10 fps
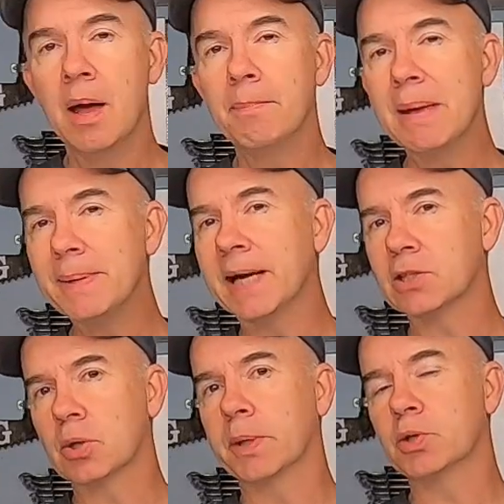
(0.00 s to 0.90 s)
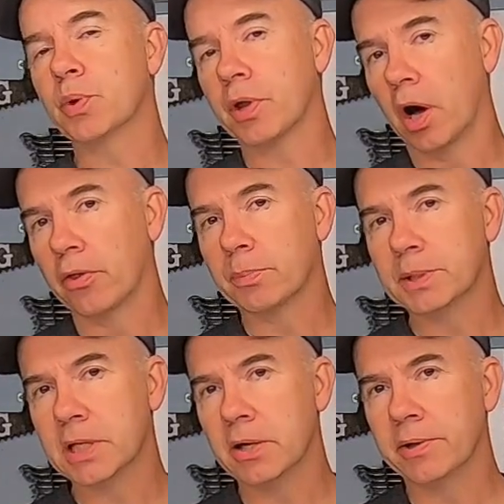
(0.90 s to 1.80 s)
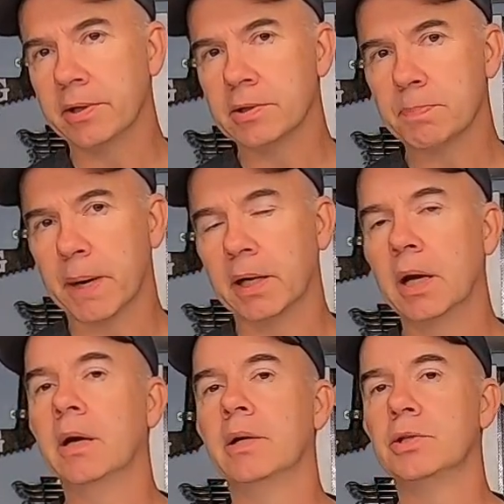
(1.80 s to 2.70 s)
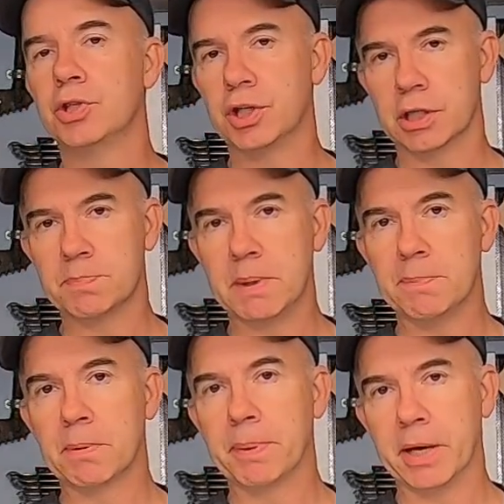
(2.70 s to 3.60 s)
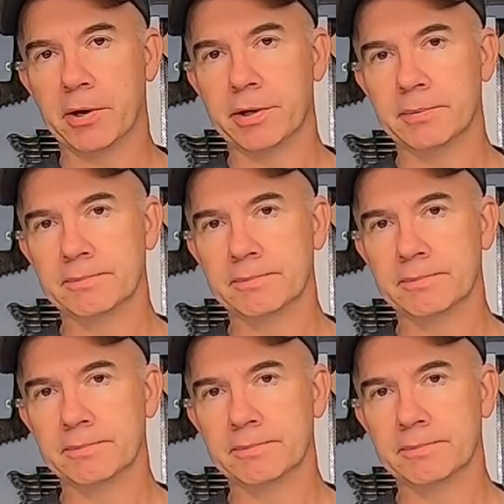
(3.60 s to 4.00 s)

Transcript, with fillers: Maybe not so much with other materials, but just be prepared.